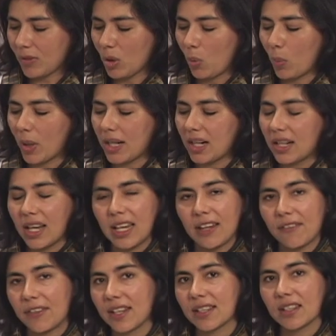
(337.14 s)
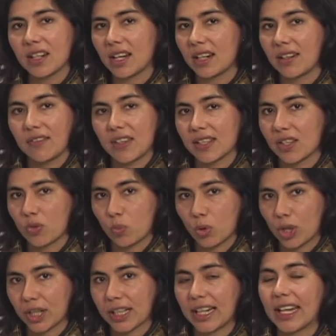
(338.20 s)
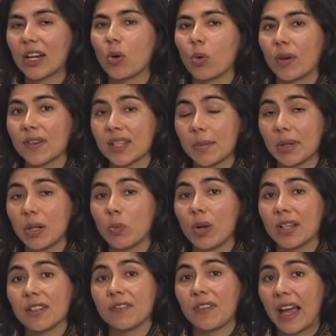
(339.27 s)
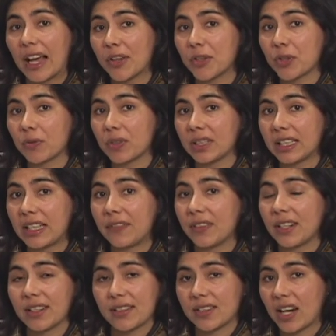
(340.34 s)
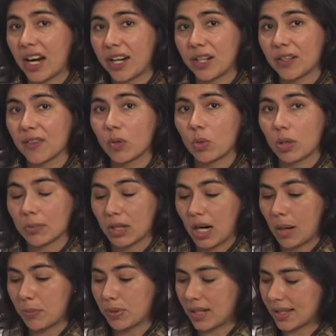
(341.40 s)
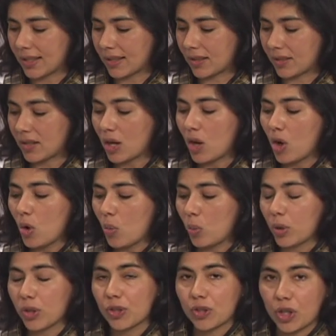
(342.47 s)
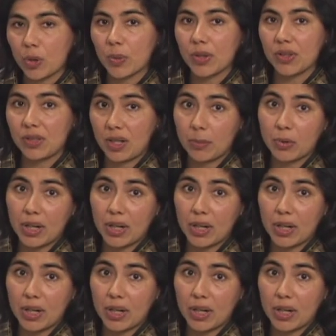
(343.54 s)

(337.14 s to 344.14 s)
If none of this is working, or if somebody wants faster relief and is tired of the warm compresses, we'll start with number